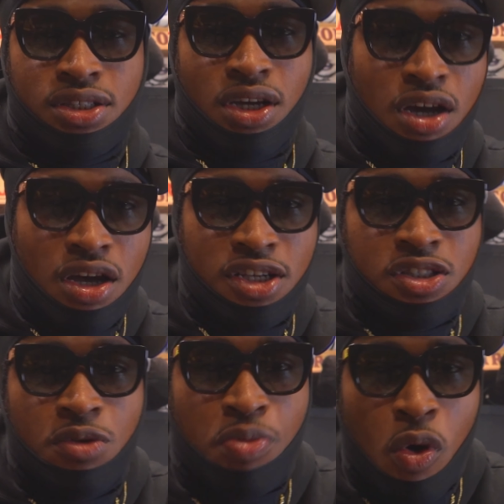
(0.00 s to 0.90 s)
It's the hood.
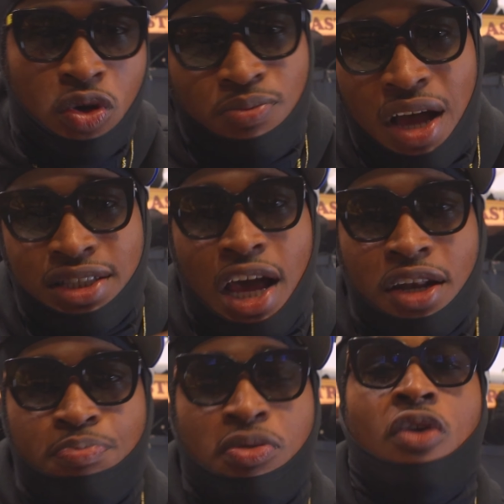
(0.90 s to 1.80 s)
It's the poor. It's my
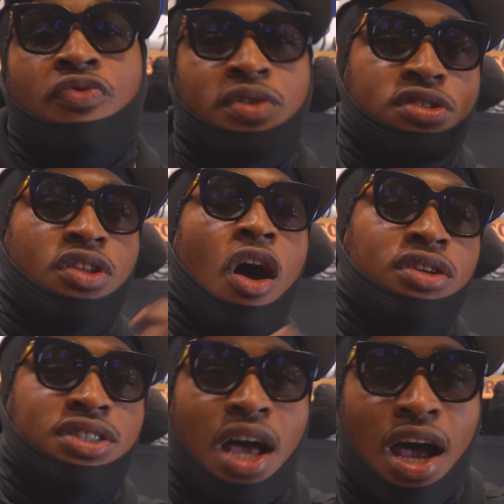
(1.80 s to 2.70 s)
side of the poor from the
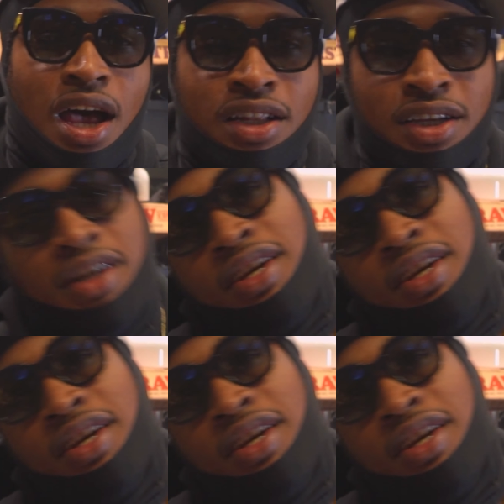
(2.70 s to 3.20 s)
dark side.